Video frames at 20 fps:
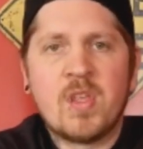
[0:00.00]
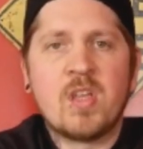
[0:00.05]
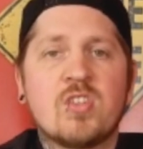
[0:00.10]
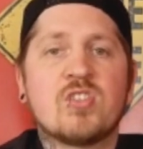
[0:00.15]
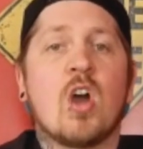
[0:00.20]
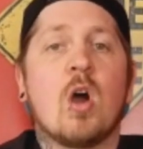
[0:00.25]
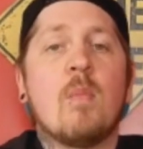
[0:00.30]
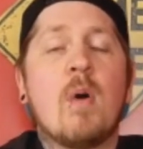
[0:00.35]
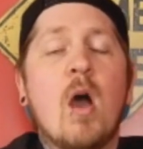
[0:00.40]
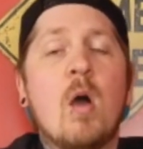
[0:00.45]

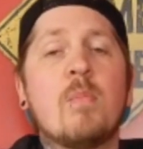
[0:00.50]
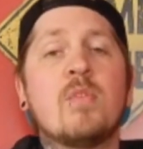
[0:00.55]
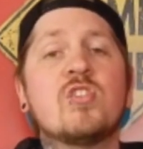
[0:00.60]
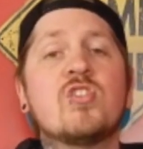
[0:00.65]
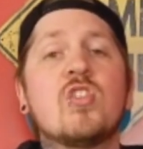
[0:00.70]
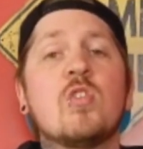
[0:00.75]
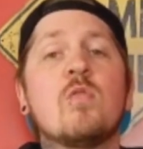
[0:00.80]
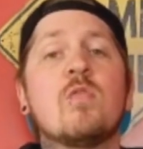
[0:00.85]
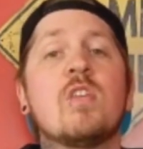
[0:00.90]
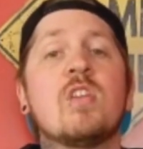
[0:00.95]
So
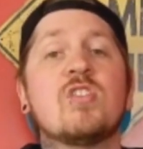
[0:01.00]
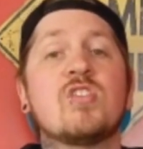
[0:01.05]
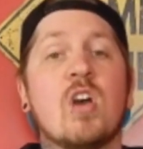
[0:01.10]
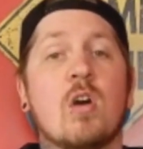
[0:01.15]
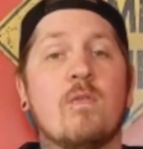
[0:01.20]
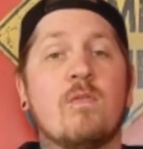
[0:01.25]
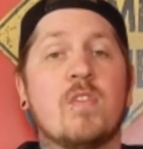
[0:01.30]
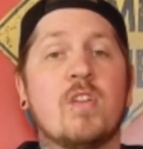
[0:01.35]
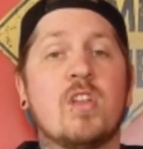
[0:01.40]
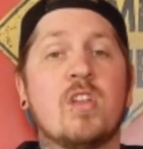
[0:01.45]
Moby's doing his
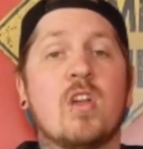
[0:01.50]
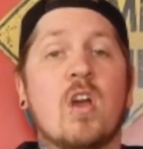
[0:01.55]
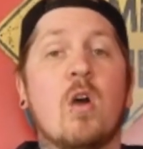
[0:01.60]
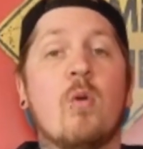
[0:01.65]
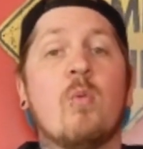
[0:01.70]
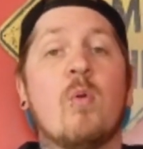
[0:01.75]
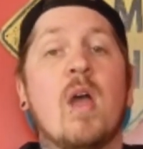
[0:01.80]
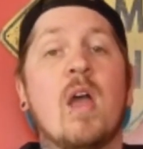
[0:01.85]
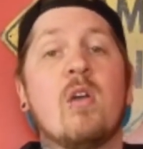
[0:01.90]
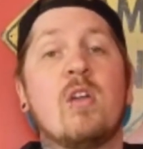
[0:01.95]
own
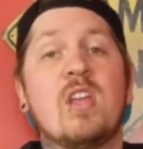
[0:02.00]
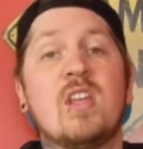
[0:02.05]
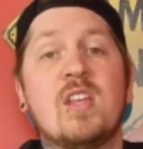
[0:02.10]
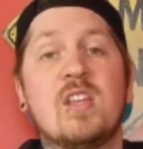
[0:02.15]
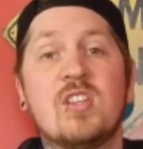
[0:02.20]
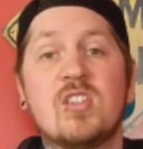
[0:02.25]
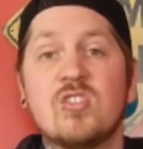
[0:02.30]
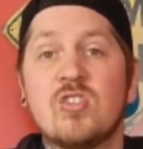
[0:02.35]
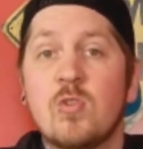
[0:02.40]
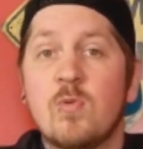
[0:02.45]
video where
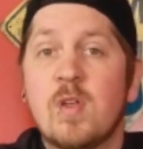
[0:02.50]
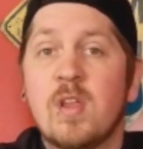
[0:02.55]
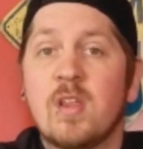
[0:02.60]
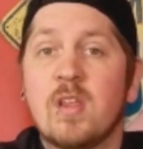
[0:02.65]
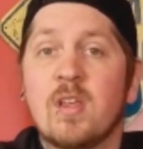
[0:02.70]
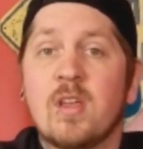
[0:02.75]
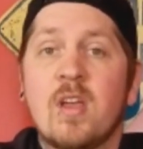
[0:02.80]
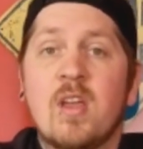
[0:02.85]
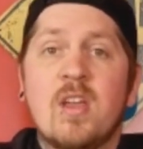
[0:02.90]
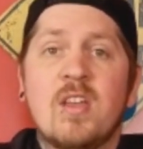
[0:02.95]
he's
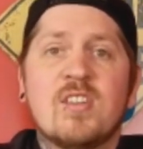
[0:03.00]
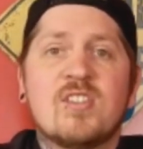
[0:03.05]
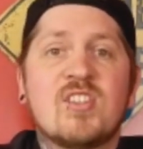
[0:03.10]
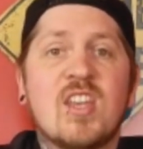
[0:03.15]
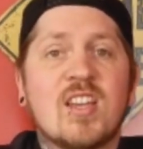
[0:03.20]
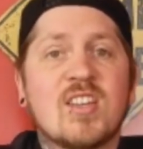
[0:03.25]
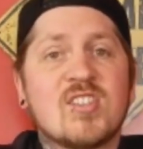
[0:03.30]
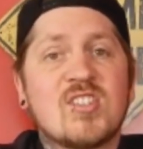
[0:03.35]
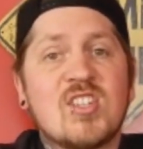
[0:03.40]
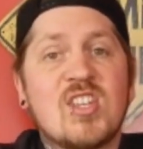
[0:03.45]
doing
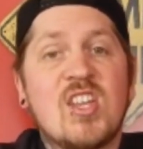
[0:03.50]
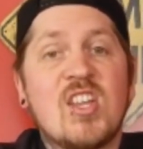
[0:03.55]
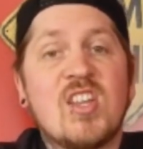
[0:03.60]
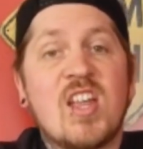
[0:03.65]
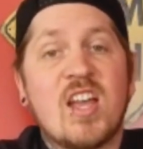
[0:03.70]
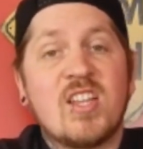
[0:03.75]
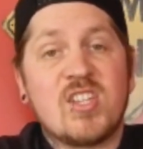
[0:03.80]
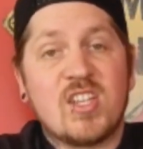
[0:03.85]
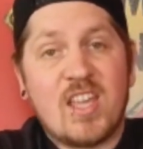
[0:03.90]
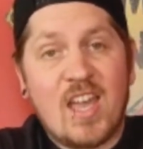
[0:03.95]
sex
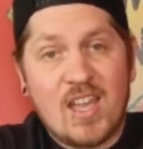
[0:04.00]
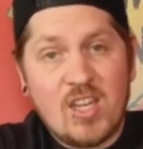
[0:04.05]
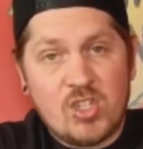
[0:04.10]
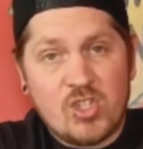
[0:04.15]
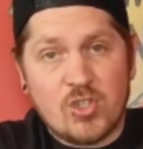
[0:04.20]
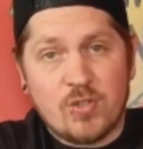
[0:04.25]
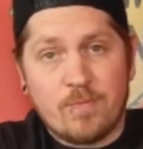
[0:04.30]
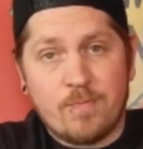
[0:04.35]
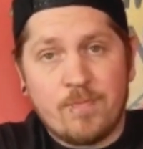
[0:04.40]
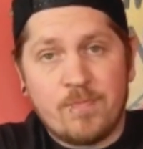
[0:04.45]
scene
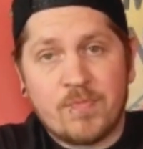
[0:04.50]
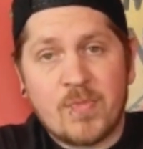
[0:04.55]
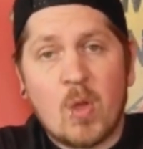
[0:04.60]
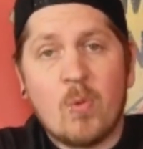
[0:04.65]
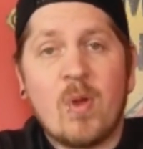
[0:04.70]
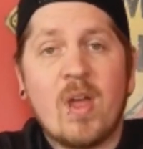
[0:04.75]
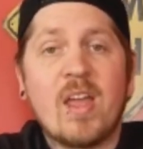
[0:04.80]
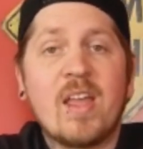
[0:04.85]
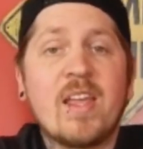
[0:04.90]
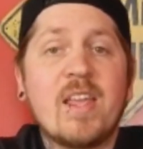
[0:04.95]
education,
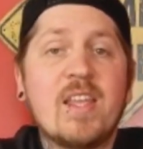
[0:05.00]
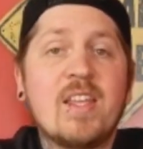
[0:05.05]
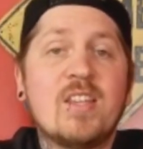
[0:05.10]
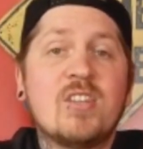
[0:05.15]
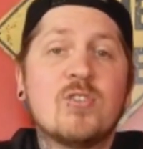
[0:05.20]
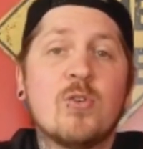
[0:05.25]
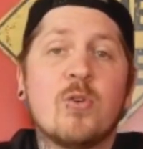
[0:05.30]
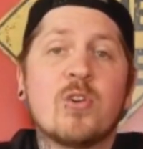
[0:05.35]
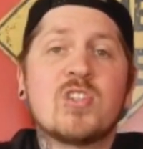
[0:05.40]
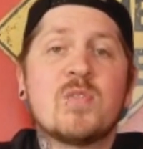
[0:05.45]
where
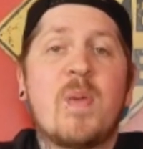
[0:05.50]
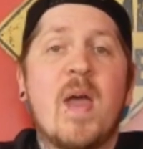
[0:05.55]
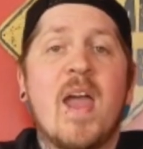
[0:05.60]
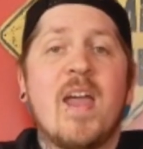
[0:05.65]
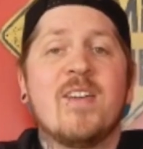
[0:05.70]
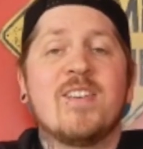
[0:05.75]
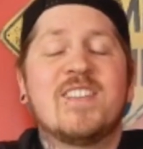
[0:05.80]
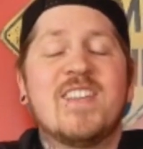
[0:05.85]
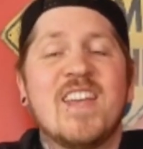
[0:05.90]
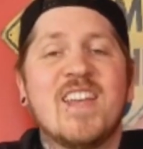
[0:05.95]
he talks
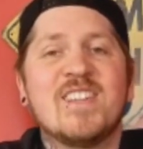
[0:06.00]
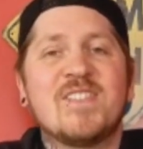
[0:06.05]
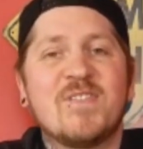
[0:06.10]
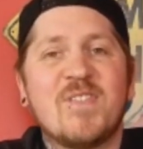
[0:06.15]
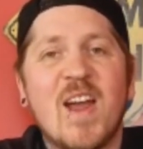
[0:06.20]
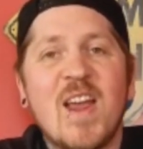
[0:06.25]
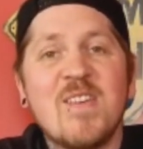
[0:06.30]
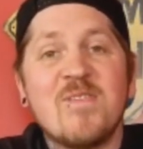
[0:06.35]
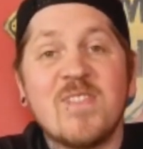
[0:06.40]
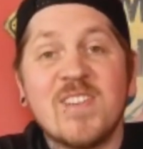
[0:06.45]
about his
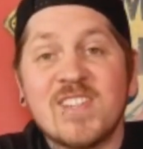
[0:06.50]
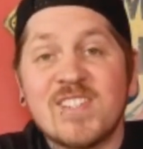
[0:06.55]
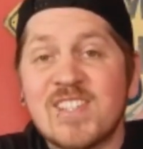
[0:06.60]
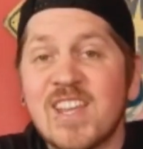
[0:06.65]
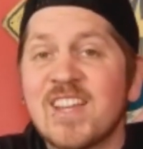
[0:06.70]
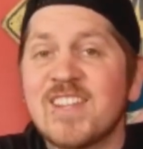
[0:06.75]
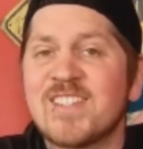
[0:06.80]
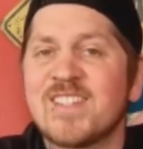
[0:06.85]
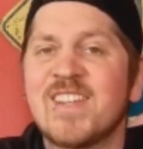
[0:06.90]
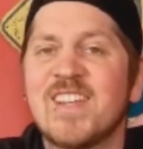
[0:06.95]
favourite
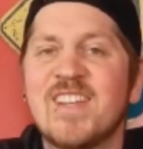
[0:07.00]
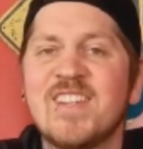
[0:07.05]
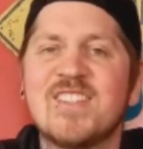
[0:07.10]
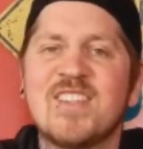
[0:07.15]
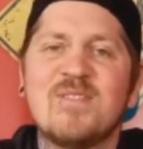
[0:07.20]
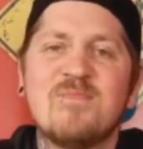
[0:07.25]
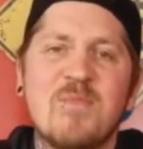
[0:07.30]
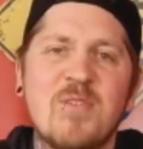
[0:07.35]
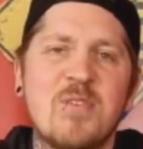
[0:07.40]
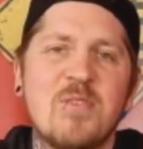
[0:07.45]
sex
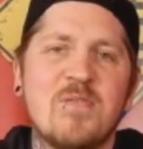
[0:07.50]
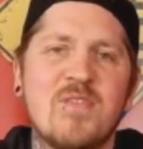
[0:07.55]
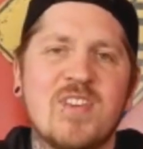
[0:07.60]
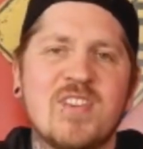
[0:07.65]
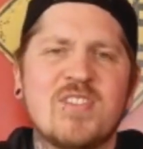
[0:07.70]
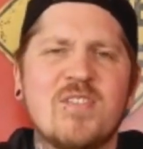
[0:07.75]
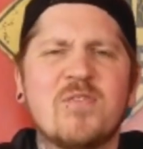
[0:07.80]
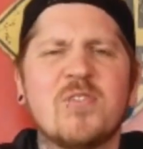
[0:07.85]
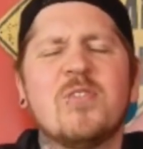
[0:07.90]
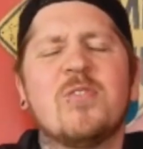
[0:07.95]
scenes in
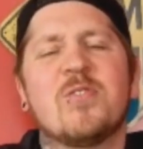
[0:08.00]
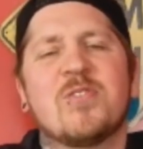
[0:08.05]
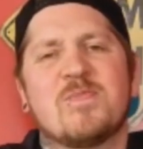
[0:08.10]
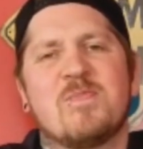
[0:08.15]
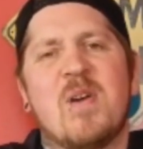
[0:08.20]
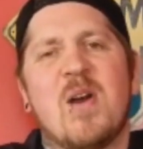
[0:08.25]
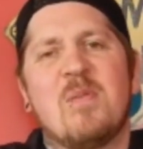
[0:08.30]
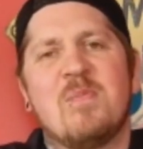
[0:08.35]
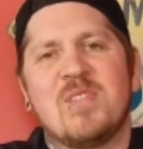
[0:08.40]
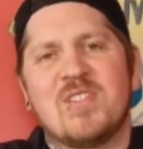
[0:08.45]
movies. Of course
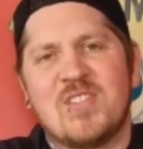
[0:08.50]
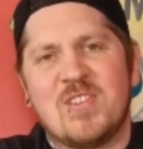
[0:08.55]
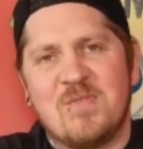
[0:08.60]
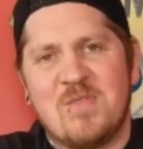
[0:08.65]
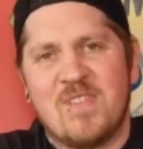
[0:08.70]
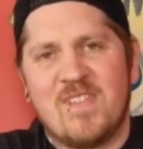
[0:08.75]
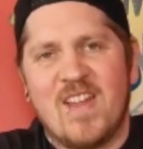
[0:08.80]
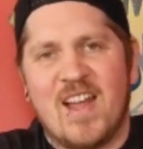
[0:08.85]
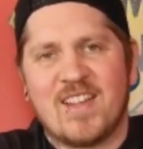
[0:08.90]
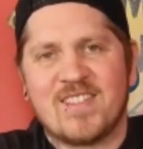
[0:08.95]
Moby's
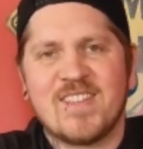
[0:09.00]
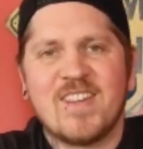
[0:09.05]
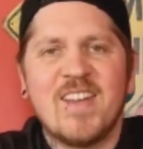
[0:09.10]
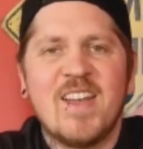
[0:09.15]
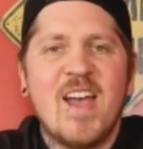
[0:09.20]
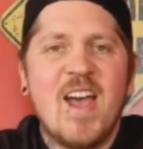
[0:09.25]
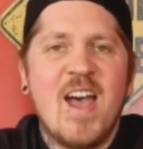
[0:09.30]
doing that.